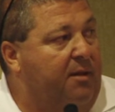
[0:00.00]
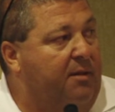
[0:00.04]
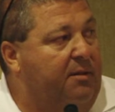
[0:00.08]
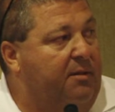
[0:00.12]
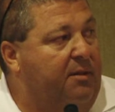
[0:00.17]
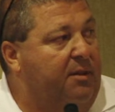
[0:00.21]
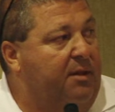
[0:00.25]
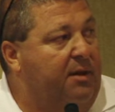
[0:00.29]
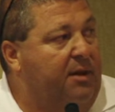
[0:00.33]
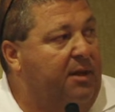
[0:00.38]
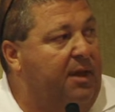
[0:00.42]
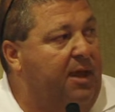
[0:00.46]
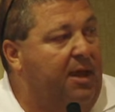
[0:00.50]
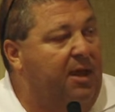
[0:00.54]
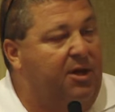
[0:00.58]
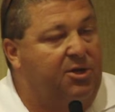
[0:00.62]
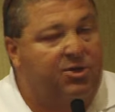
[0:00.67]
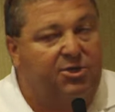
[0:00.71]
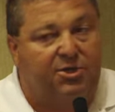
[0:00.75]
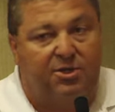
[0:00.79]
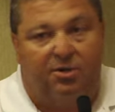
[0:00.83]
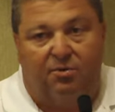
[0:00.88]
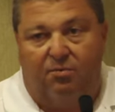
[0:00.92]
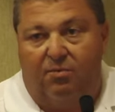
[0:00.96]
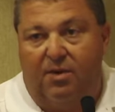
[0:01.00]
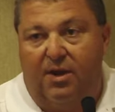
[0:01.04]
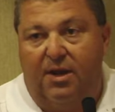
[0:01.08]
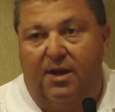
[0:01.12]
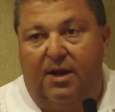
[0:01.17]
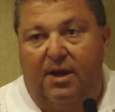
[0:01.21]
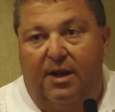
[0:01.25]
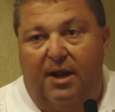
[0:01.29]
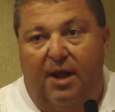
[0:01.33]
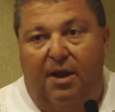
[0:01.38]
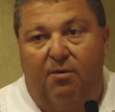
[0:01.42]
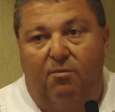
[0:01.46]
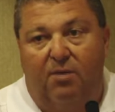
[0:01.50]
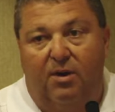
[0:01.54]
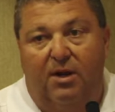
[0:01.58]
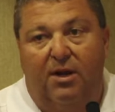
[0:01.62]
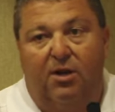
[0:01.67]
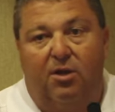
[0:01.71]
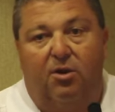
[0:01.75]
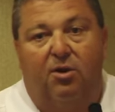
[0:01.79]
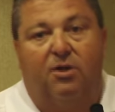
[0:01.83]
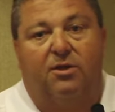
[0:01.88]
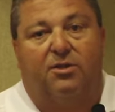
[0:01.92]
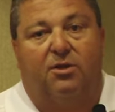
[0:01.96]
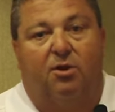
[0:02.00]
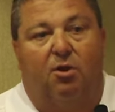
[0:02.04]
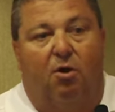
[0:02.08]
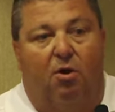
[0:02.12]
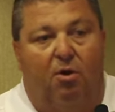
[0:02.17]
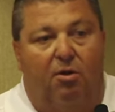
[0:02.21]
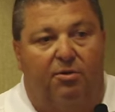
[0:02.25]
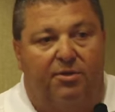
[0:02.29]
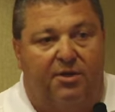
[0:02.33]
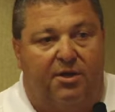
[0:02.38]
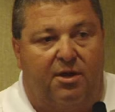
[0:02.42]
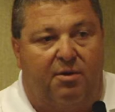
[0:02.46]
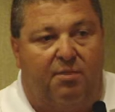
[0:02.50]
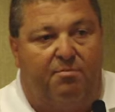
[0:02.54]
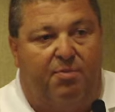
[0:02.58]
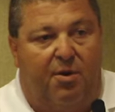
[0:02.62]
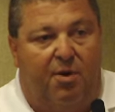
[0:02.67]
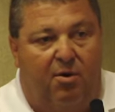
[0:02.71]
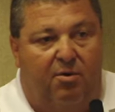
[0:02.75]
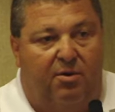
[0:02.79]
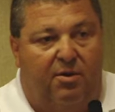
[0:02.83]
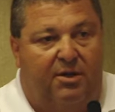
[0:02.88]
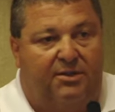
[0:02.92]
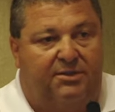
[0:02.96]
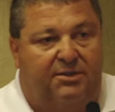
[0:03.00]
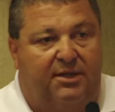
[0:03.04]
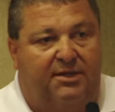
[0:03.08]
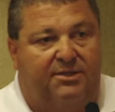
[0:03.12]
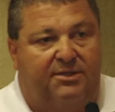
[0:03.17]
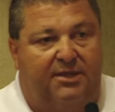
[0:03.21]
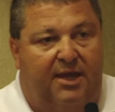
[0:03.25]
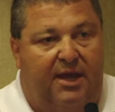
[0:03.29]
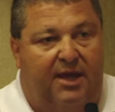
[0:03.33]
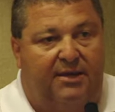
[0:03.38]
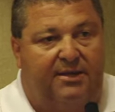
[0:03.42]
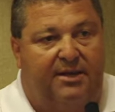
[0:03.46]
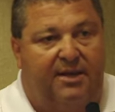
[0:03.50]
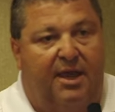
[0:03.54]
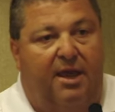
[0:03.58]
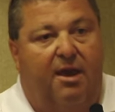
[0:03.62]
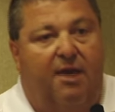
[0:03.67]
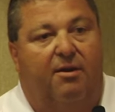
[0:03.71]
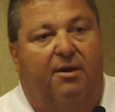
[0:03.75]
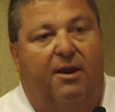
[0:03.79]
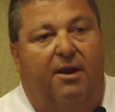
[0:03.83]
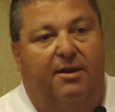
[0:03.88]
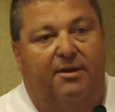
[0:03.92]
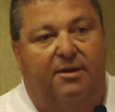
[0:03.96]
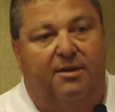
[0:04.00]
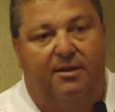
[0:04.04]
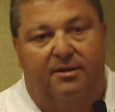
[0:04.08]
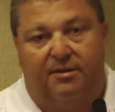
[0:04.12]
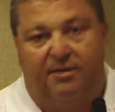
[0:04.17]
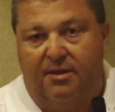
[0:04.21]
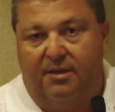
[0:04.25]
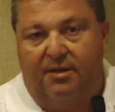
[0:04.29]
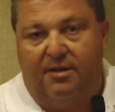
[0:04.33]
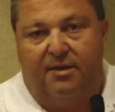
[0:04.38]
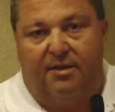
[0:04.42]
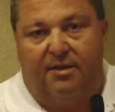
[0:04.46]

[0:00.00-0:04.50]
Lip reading: litigation arena, and I really looked at all the components. I sat down, I did